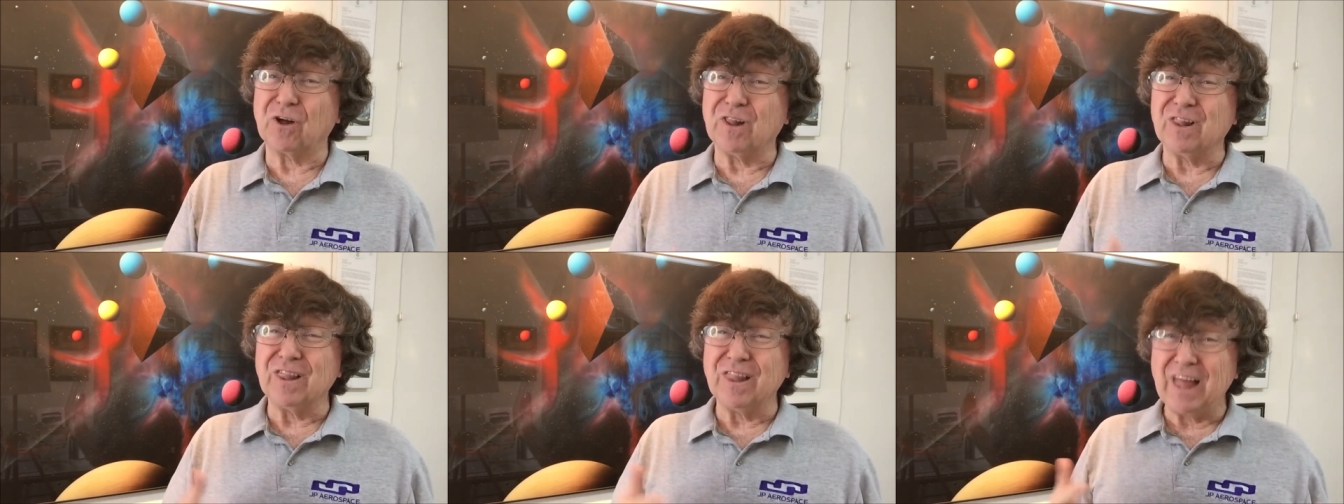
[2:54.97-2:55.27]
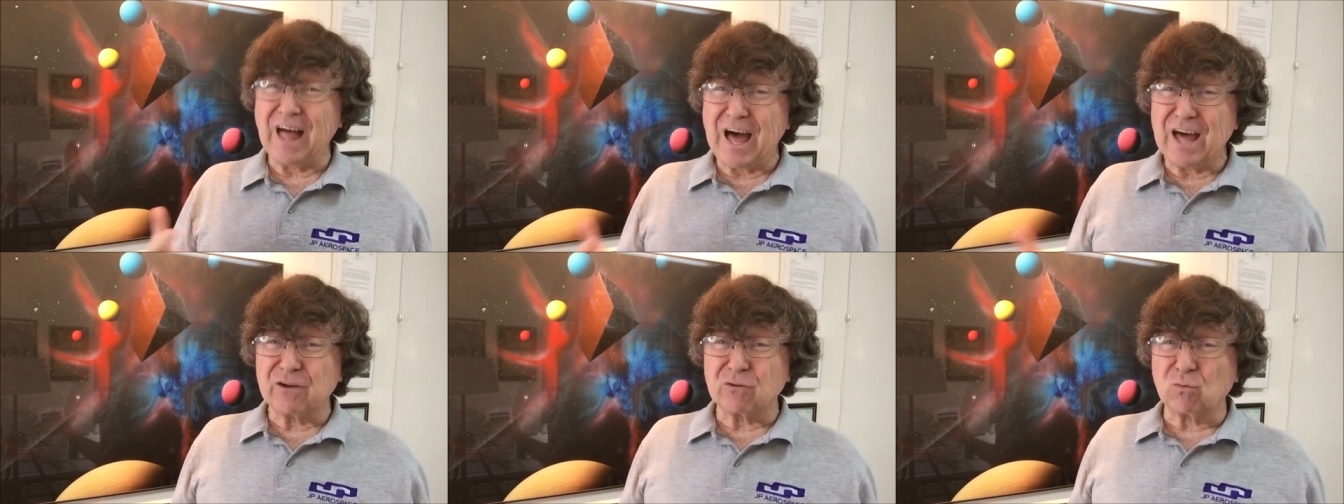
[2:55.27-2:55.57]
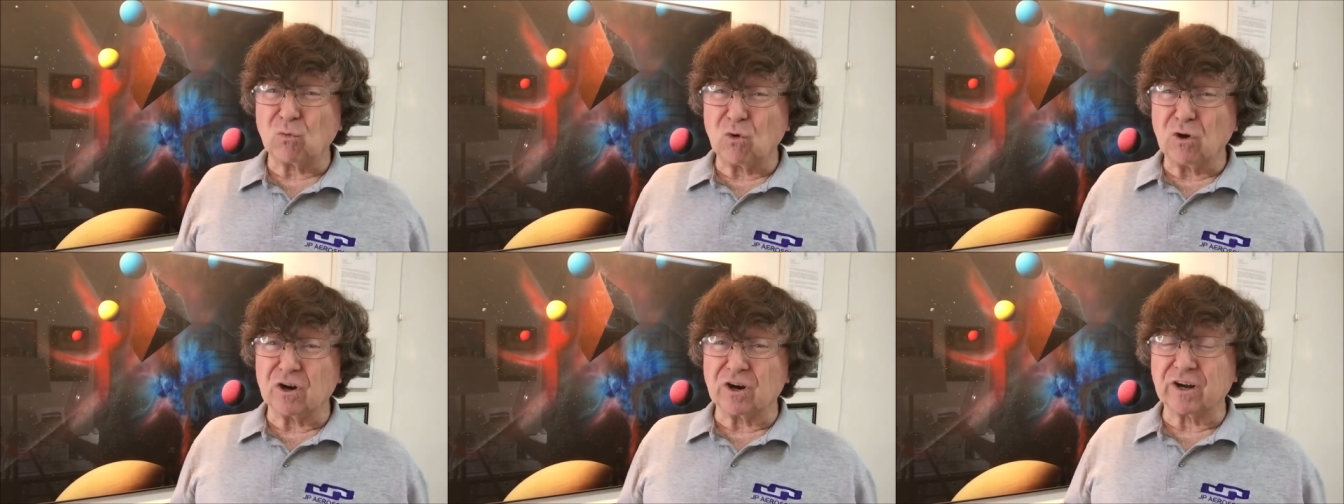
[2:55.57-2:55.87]
a lot of
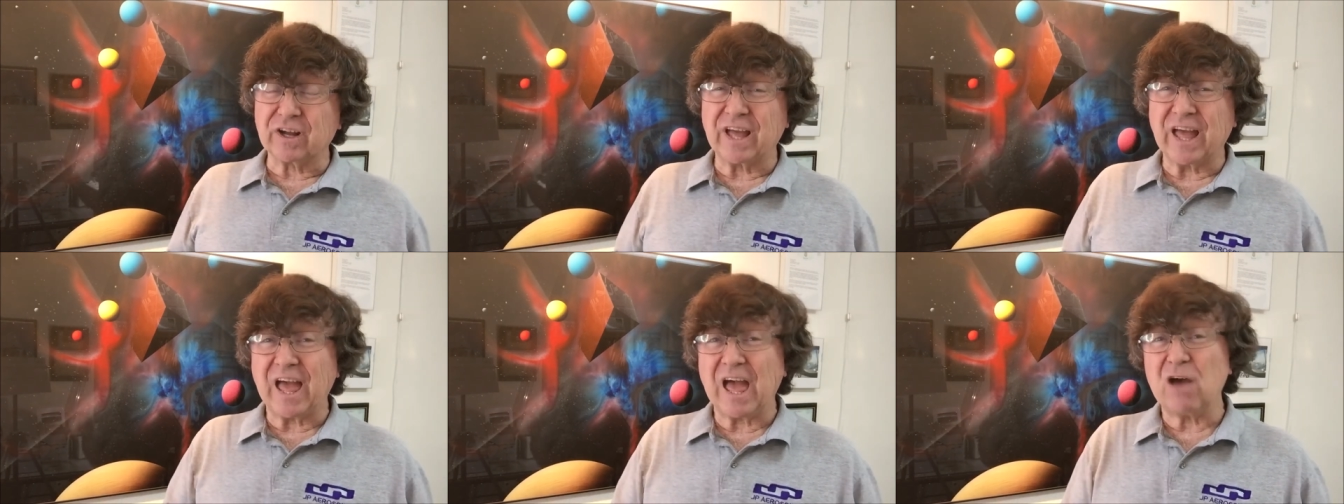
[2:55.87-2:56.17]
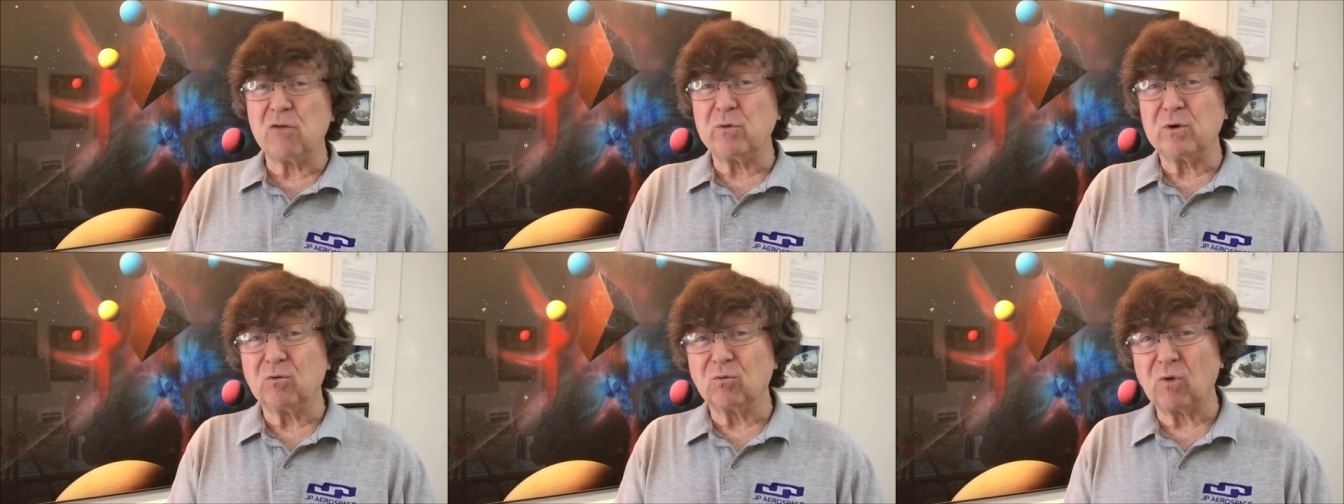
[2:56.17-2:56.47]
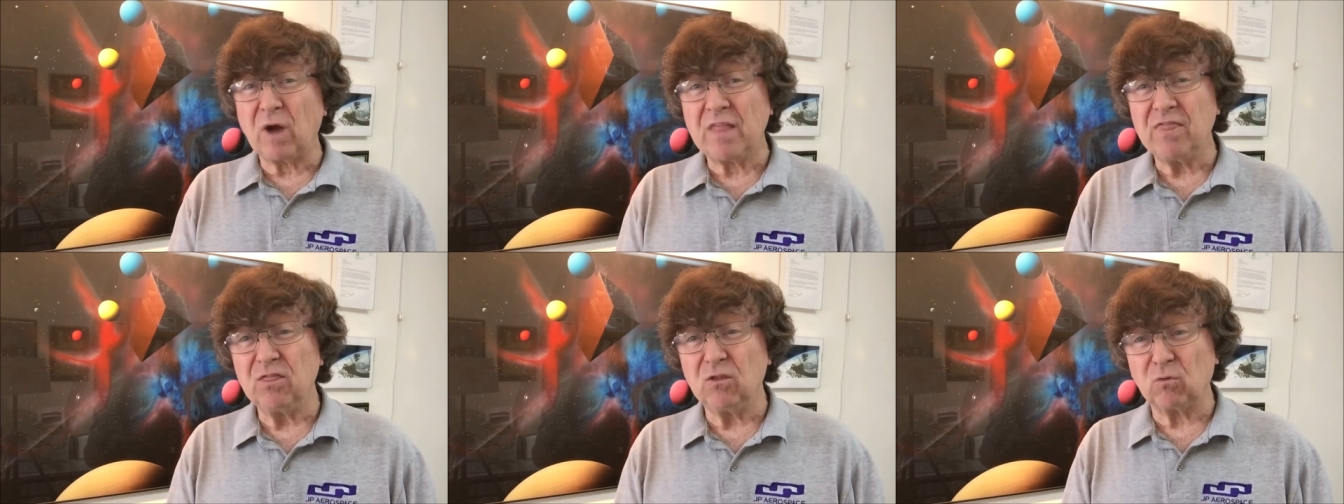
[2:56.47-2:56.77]
work, and we
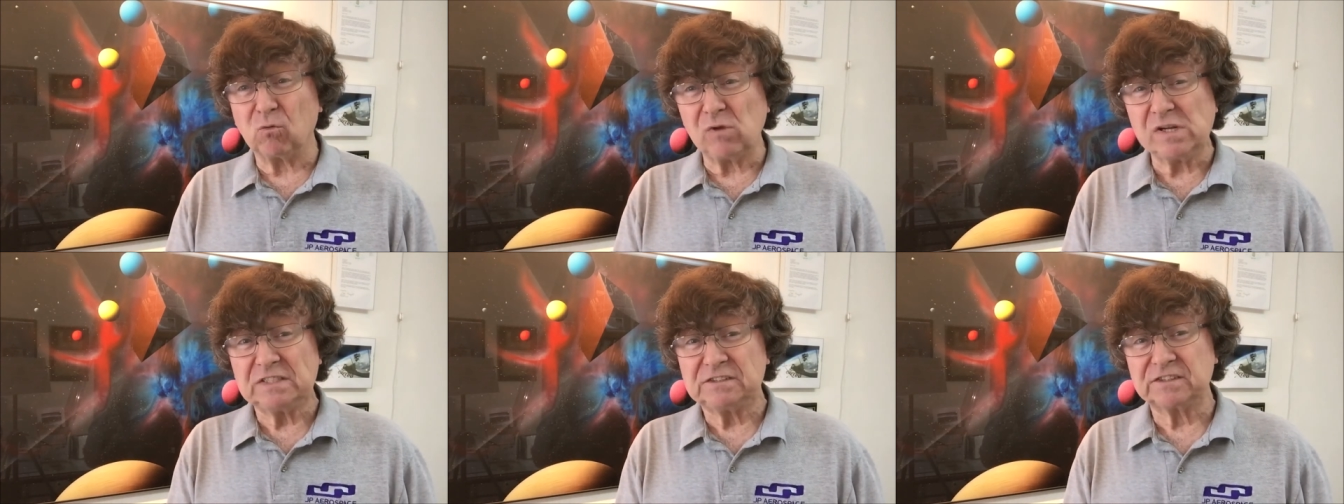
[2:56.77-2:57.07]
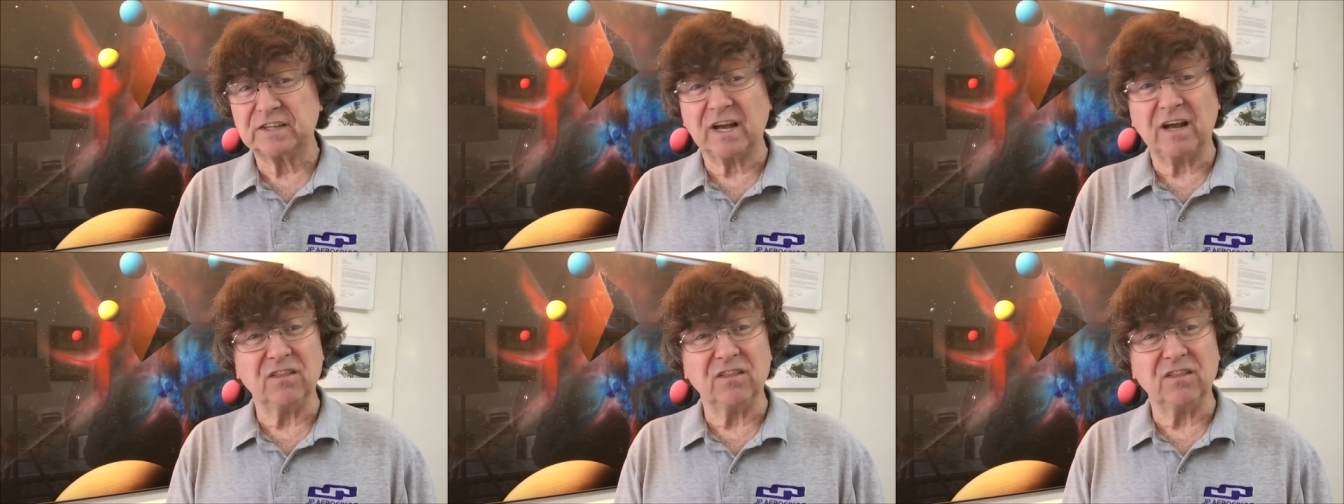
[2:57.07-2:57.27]
run the risk